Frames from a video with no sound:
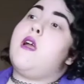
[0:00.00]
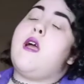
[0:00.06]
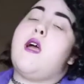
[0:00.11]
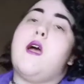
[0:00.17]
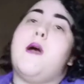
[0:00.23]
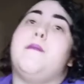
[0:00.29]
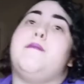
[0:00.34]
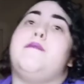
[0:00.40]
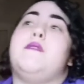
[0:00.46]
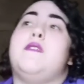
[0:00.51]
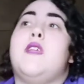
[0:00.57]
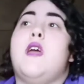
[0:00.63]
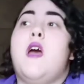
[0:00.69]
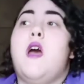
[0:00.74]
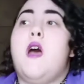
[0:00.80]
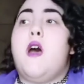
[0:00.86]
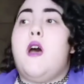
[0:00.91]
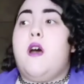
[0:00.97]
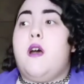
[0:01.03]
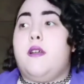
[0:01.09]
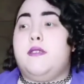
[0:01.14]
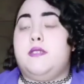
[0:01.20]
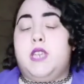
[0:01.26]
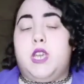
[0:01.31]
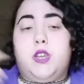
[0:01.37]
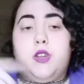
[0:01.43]

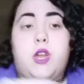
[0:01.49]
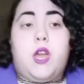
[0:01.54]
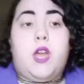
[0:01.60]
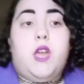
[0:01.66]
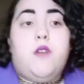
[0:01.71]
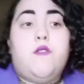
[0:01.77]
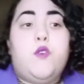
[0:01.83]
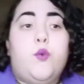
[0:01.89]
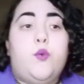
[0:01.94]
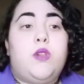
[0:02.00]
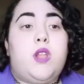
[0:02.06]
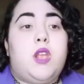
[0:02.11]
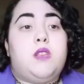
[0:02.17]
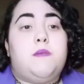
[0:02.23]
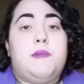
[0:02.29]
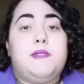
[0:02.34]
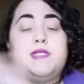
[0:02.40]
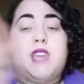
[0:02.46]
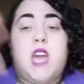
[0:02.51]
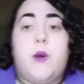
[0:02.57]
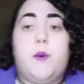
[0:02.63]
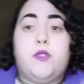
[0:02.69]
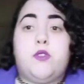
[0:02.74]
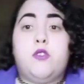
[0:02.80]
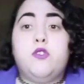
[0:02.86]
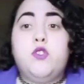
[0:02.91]
even when I spend time
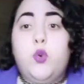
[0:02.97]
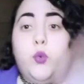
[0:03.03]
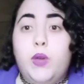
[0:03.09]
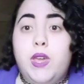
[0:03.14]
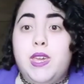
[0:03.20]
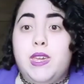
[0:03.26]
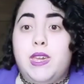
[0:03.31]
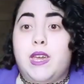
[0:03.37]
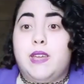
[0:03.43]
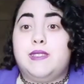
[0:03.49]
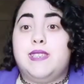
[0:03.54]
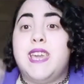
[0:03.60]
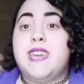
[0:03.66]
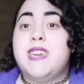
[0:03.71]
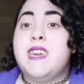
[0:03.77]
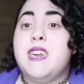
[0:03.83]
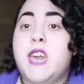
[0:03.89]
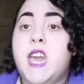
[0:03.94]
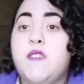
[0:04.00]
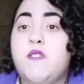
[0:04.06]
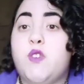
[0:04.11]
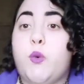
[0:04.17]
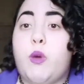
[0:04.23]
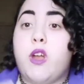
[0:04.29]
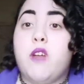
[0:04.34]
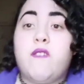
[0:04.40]
with her on the weekend, taking care of
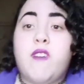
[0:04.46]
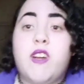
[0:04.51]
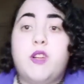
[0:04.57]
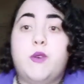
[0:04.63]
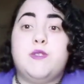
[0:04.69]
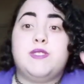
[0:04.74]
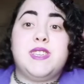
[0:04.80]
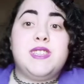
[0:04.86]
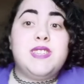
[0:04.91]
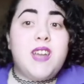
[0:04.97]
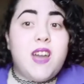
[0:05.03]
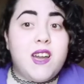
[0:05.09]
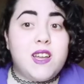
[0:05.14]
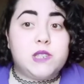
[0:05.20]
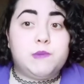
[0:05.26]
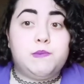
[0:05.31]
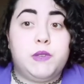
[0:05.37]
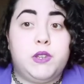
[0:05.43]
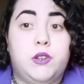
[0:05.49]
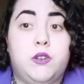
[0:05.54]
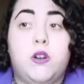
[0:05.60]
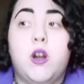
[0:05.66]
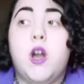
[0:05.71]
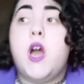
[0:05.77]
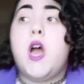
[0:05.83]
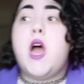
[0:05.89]
her while her father was in the
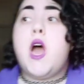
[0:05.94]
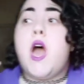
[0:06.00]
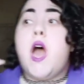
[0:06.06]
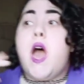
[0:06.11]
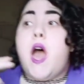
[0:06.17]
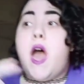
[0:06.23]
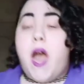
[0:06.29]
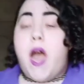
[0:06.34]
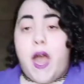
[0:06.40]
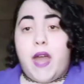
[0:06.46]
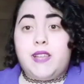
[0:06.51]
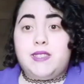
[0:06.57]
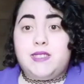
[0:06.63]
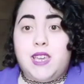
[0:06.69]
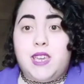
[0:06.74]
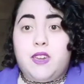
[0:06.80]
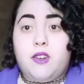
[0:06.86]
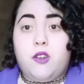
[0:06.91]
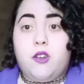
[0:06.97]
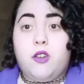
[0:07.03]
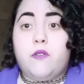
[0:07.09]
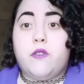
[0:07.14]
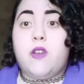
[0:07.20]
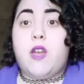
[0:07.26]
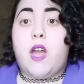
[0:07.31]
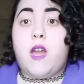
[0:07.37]
hospital, I take care of
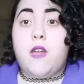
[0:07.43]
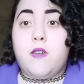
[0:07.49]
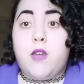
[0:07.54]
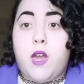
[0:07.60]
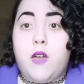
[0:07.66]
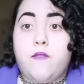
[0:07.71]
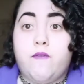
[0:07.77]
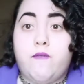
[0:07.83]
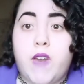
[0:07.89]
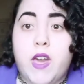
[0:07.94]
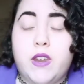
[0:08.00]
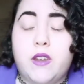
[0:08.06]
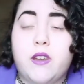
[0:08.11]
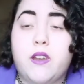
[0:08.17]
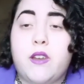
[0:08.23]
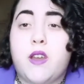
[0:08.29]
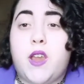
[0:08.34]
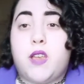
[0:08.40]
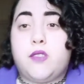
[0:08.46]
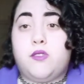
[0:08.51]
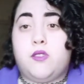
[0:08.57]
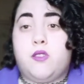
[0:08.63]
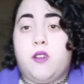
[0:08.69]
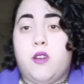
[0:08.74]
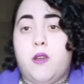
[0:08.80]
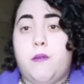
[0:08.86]
her. I fed her. I
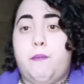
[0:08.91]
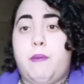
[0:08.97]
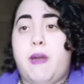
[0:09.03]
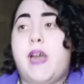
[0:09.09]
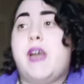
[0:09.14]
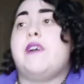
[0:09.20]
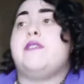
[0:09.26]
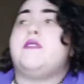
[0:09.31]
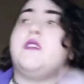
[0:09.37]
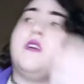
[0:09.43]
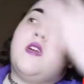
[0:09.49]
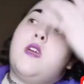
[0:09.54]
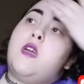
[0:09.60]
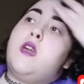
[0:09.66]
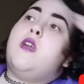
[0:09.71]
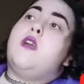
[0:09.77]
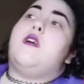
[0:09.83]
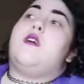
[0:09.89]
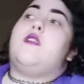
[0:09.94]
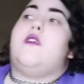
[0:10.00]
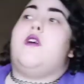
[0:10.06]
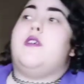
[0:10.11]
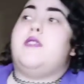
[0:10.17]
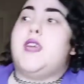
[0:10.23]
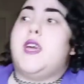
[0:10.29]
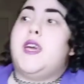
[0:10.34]
took her a bath and
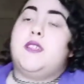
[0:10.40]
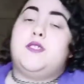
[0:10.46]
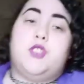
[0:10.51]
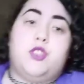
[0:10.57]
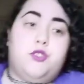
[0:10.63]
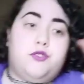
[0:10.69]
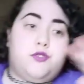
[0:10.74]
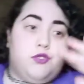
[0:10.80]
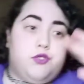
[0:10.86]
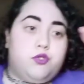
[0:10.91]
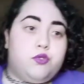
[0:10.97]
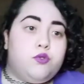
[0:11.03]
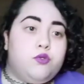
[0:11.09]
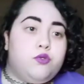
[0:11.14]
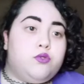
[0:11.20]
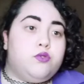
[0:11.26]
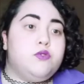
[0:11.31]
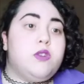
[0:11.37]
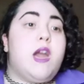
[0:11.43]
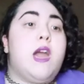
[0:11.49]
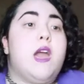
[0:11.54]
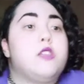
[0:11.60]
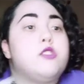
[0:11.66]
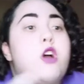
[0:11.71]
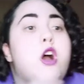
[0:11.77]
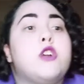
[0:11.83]
all that. Took her to school.
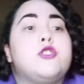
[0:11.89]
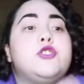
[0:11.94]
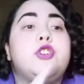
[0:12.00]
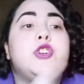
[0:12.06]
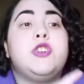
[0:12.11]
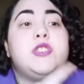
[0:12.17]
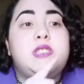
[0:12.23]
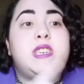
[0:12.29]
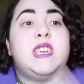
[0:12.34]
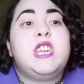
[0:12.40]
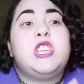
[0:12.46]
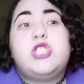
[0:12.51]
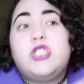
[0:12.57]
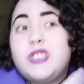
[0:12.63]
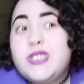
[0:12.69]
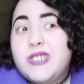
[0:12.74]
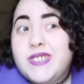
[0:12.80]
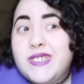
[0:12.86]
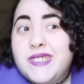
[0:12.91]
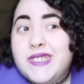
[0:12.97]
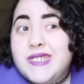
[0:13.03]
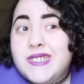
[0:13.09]
I talked to her teacher